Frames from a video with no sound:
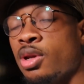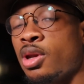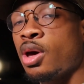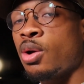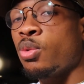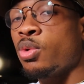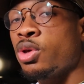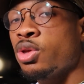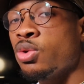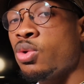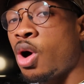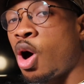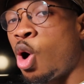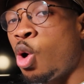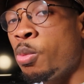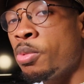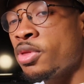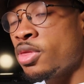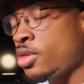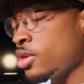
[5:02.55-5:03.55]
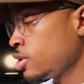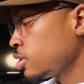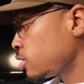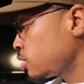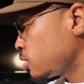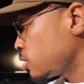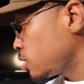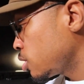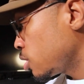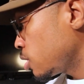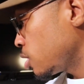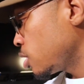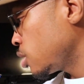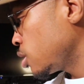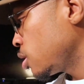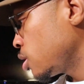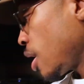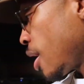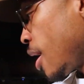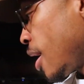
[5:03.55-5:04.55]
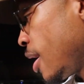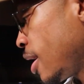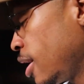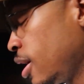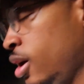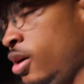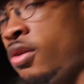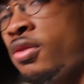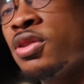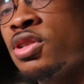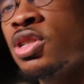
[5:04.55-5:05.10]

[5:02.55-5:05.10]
Now, when you open this, I have